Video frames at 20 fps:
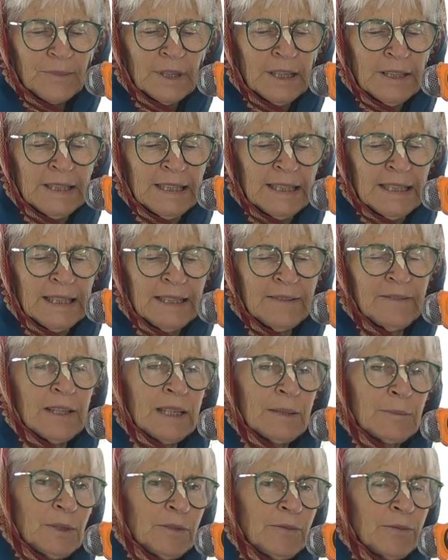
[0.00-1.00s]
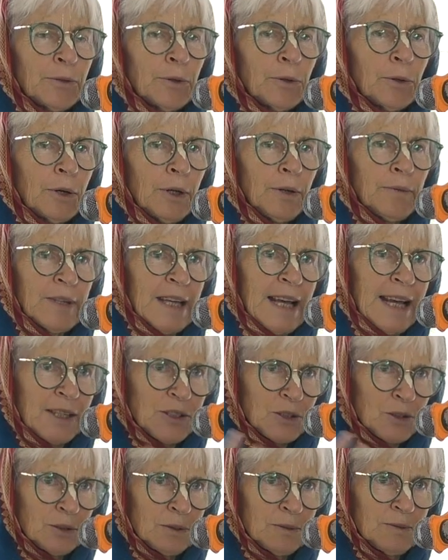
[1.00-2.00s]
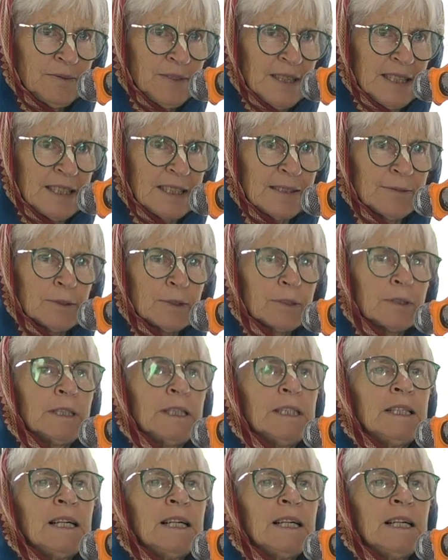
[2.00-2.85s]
The evening before the actual festival,